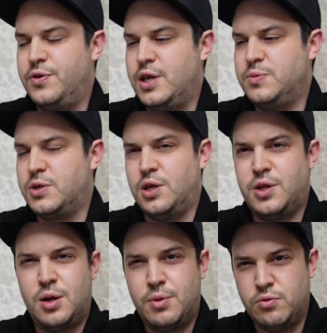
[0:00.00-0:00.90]
for this because I
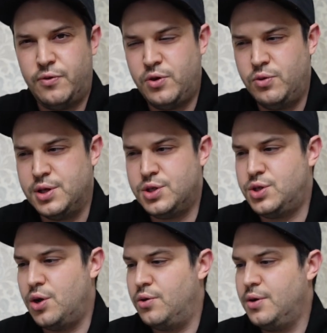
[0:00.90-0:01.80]
think I'm going to review this
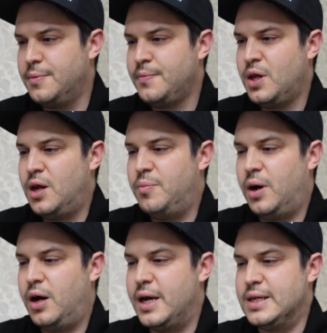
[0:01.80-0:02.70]
soon,
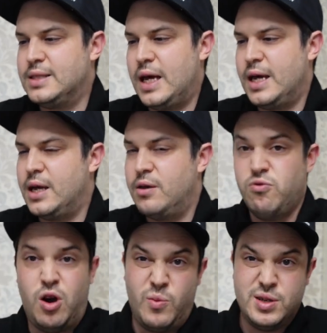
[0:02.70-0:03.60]
but it's a
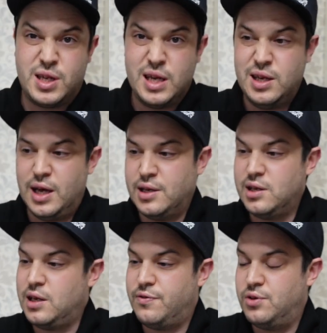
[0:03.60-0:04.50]
rye whiskey,
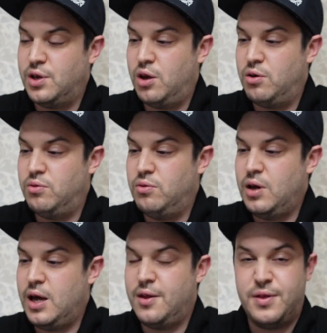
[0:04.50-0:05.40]
and if you know
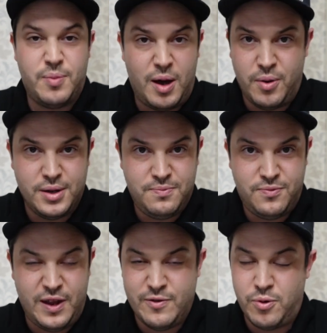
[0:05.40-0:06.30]
anything about my
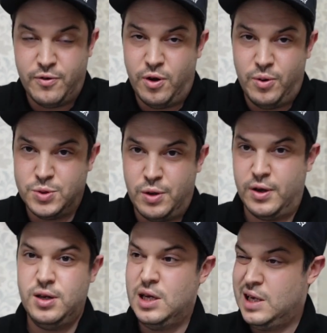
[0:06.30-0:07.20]
flavour profile
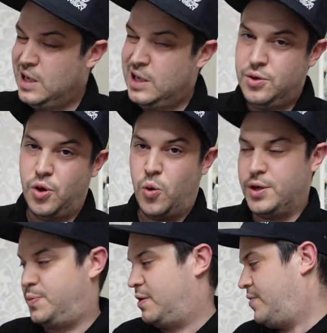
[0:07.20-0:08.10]
whatsoever, not
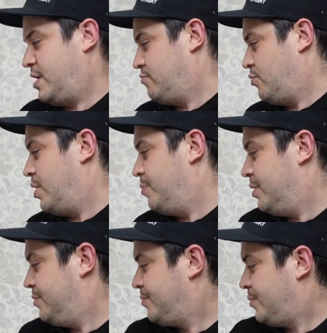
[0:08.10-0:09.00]
always a big fan of rye,
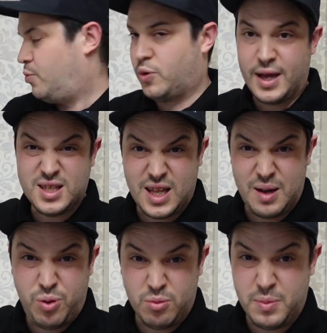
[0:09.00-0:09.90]
but we'll get into
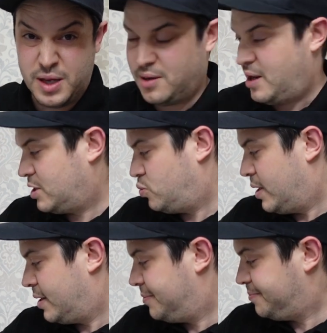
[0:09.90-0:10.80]
that probably next
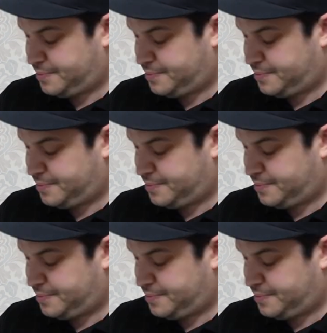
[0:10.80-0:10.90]
week.